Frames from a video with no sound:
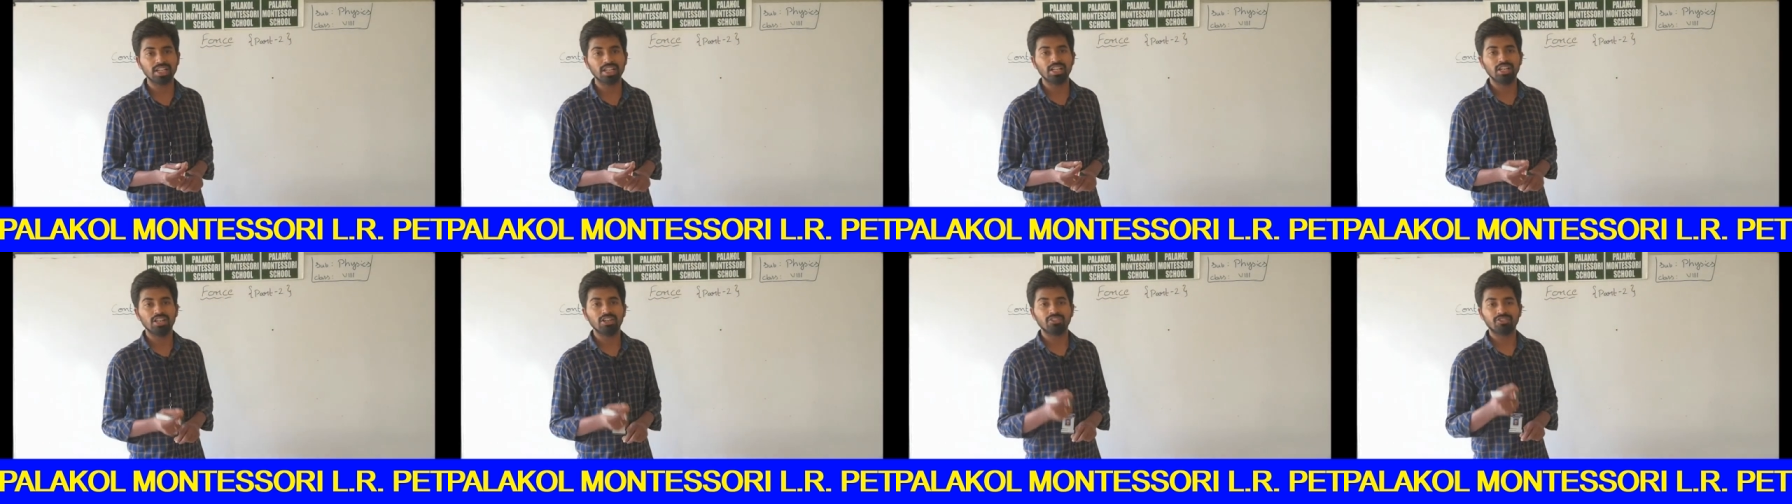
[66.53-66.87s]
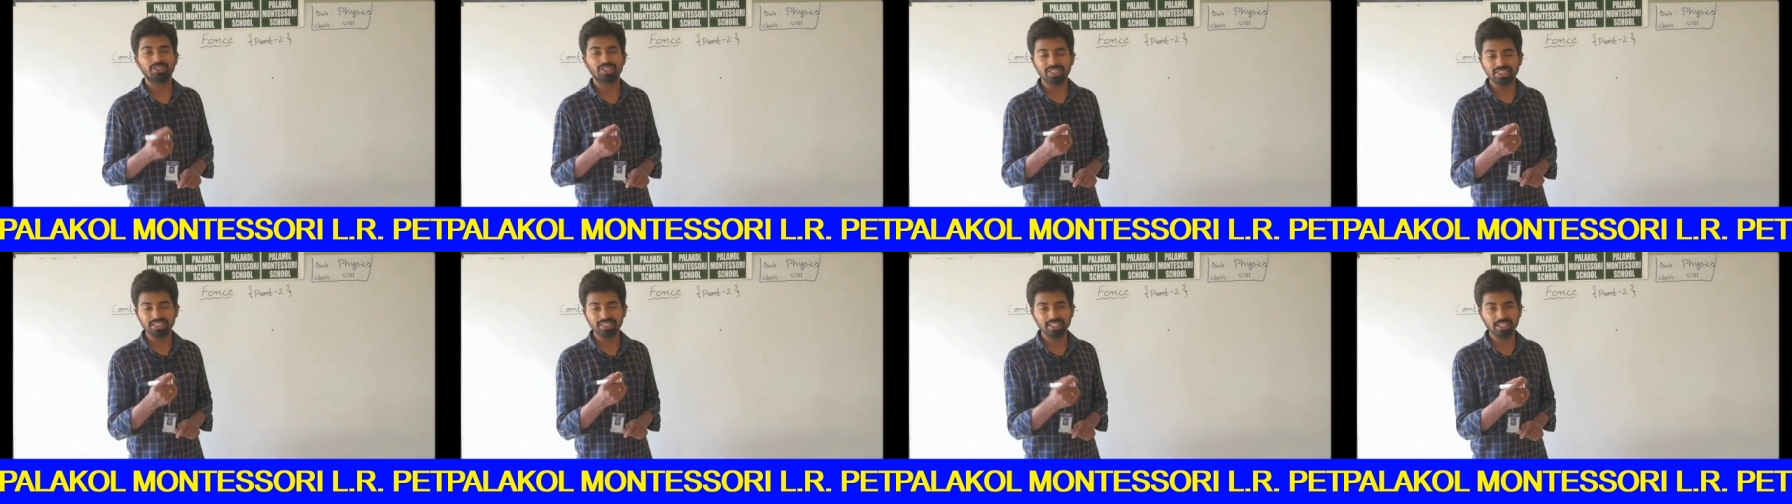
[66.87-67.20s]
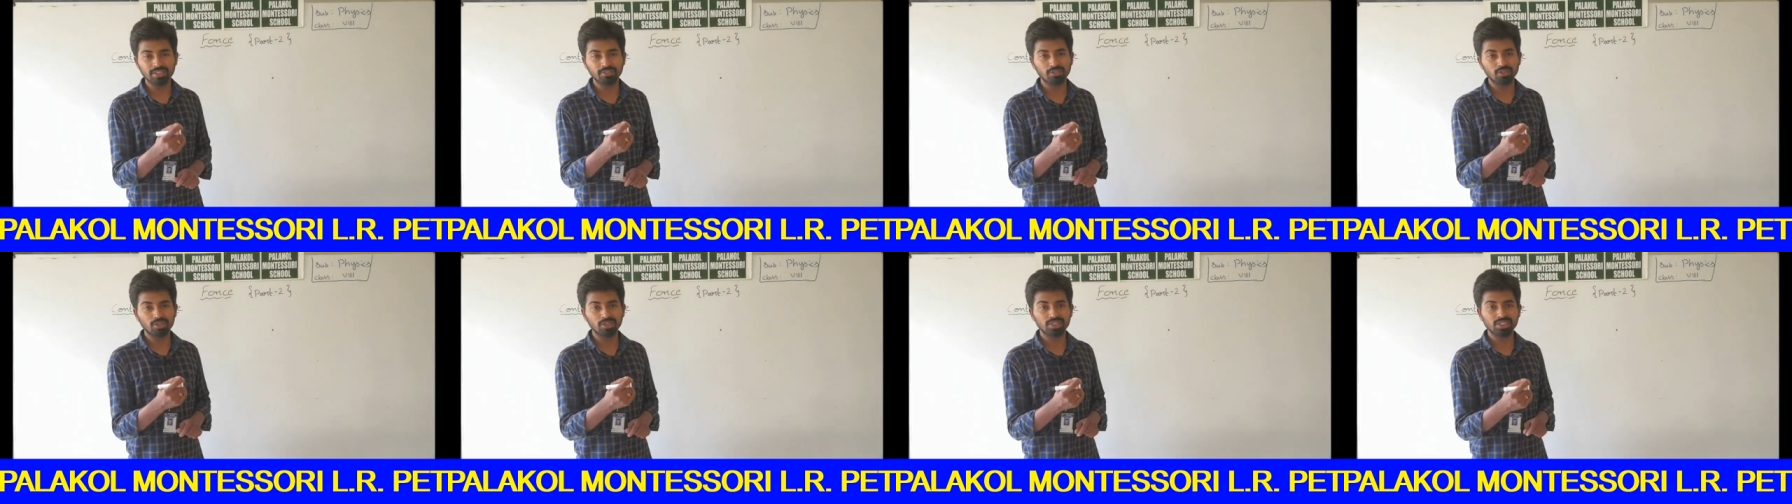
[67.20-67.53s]
Frictional
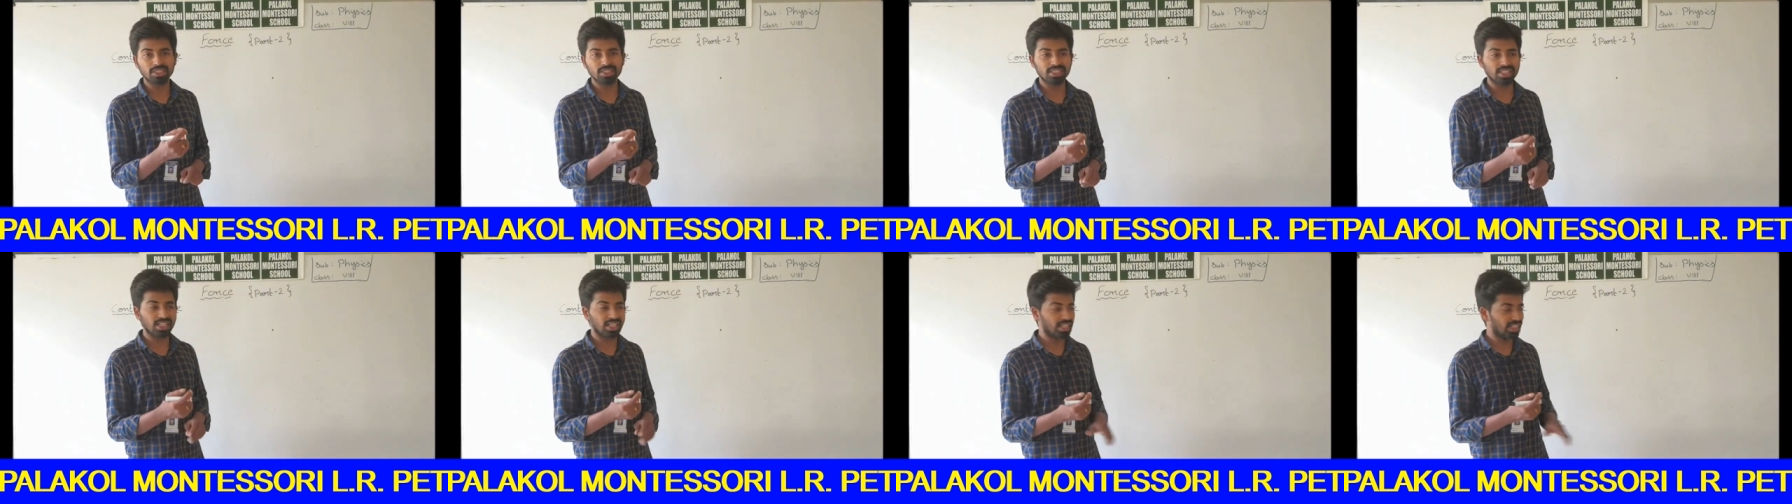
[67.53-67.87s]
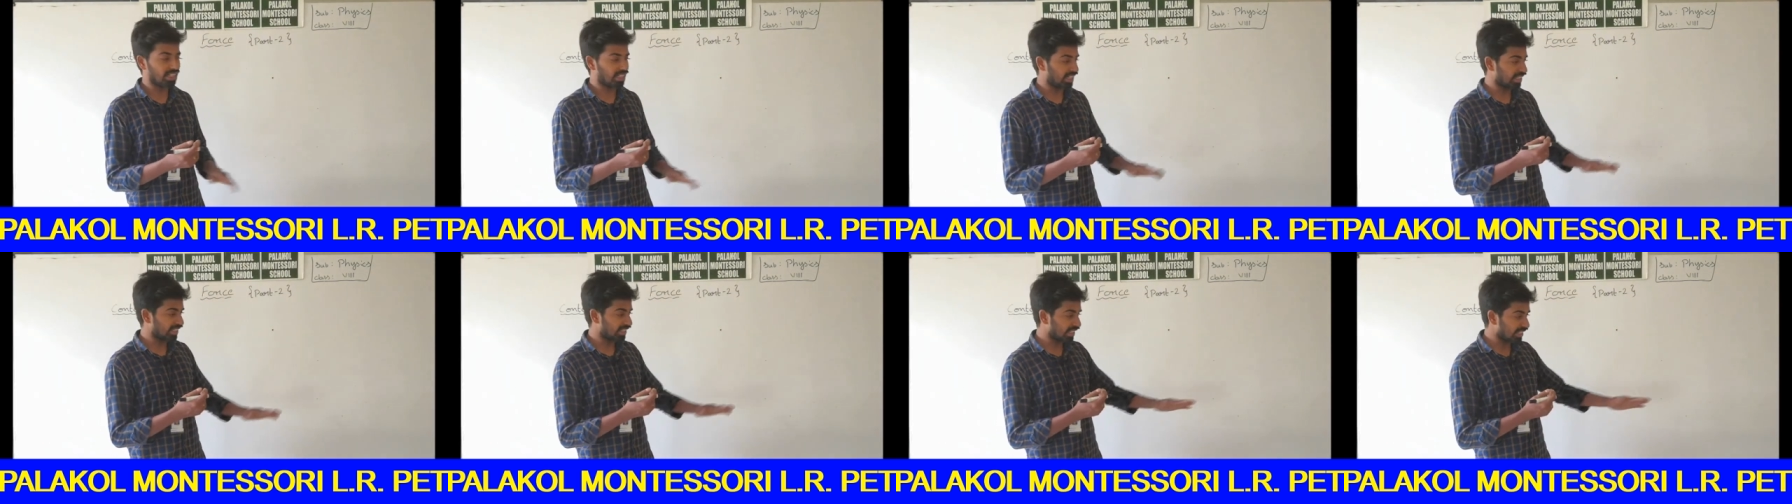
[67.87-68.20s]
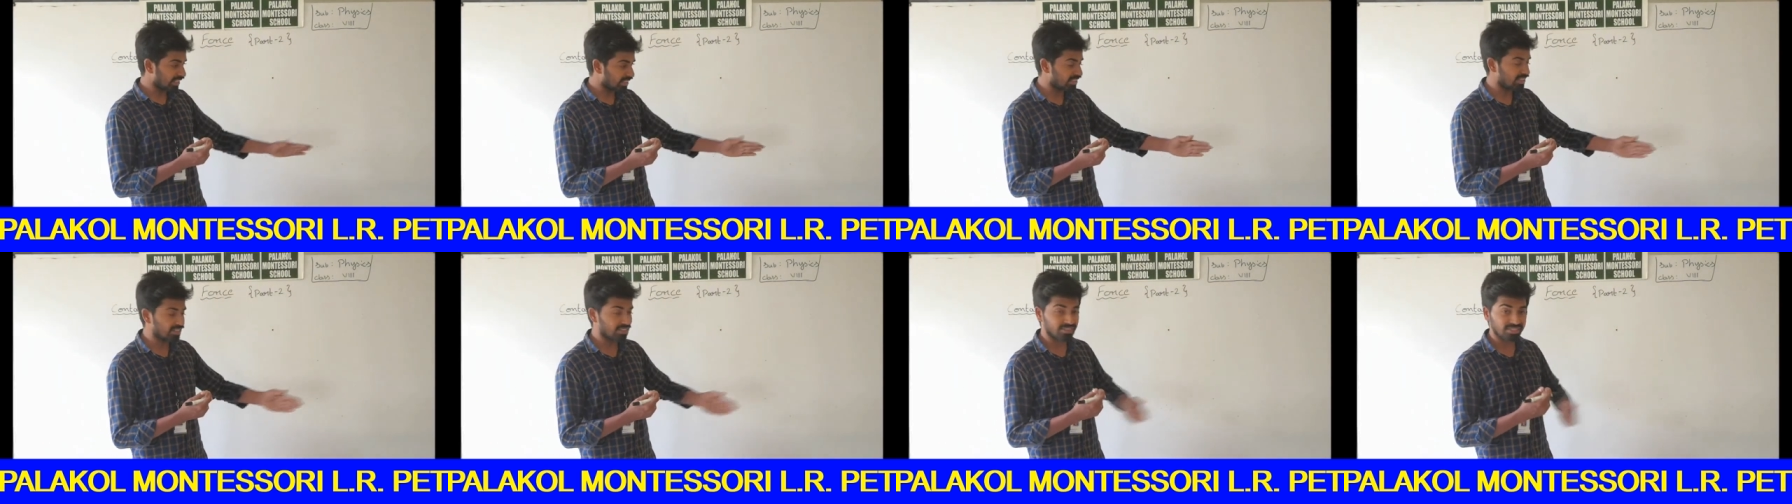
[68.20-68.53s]
force is the
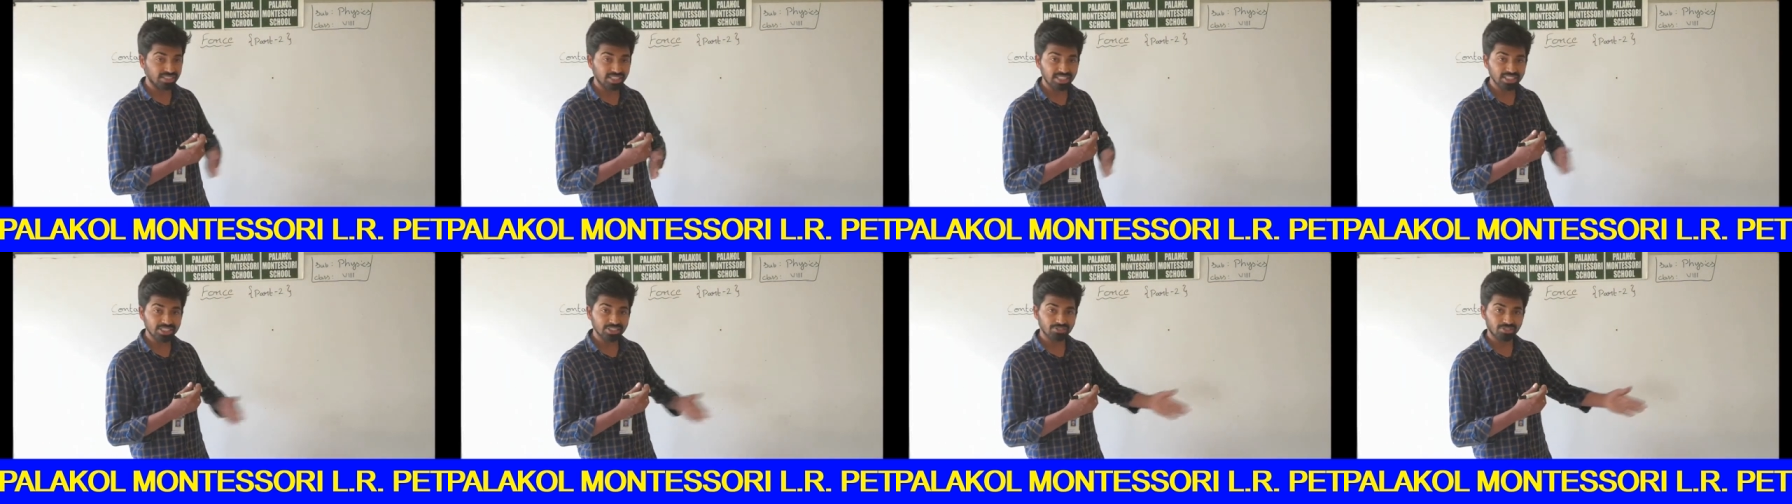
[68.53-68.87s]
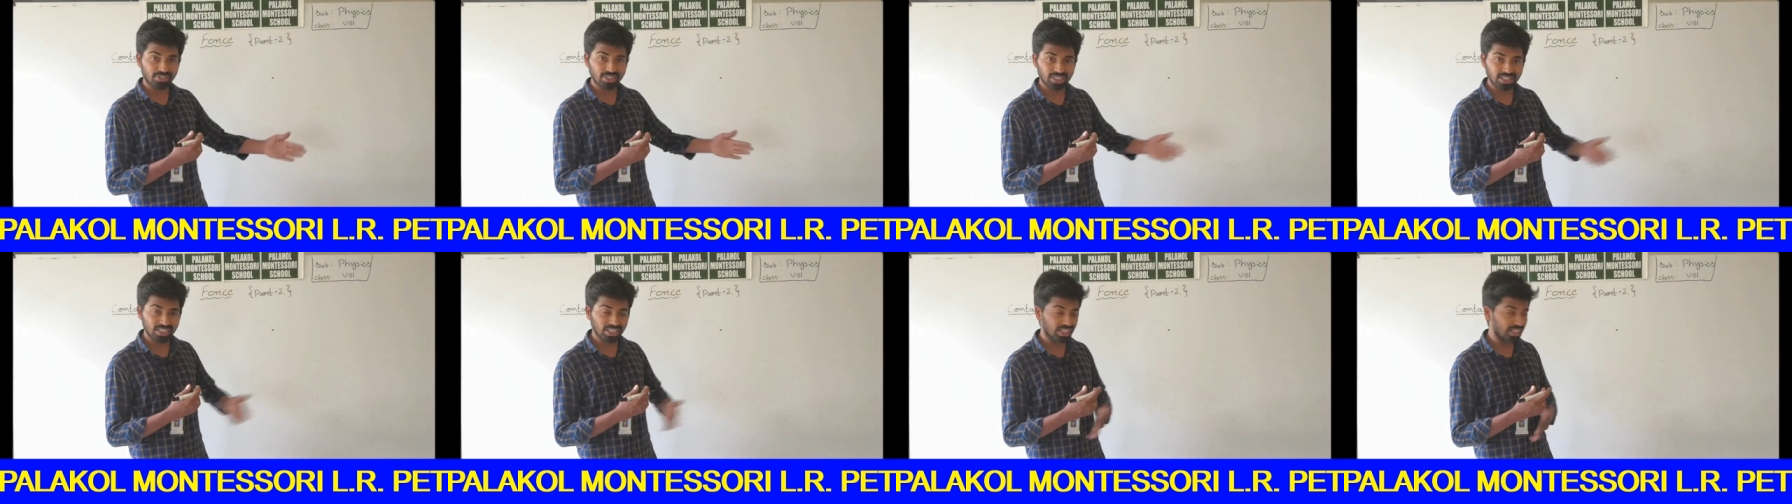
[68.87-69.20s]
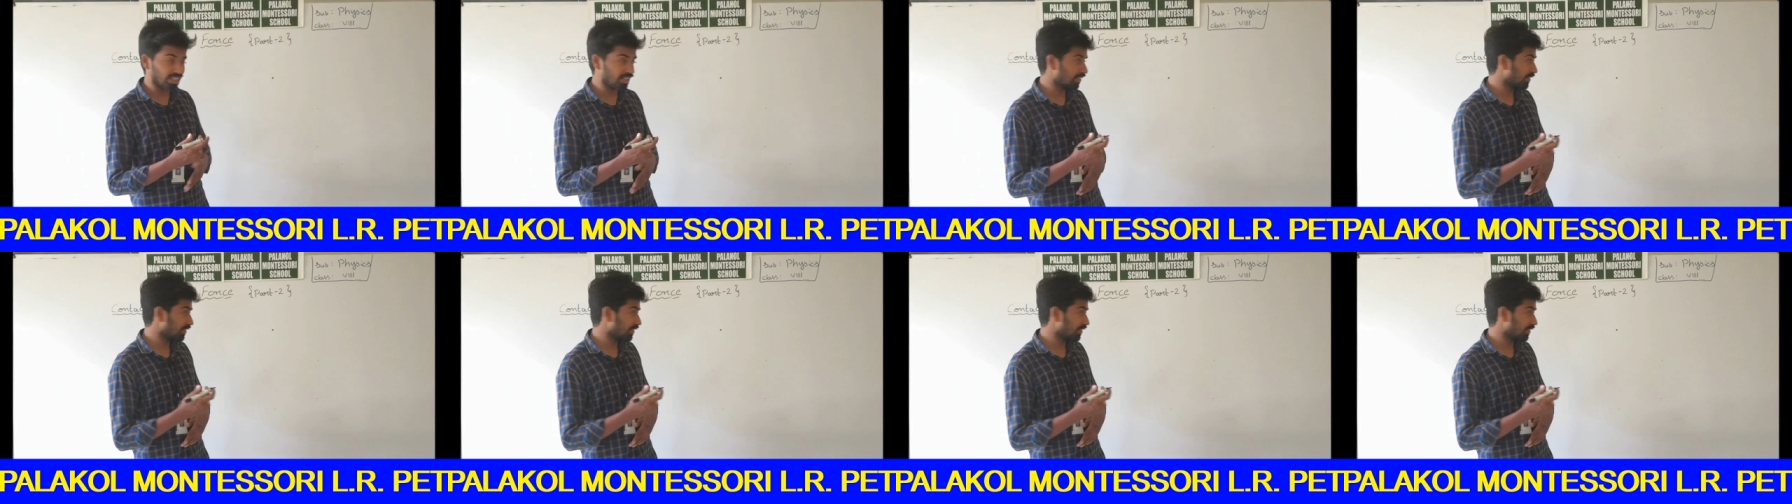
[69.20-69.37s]
resistance for the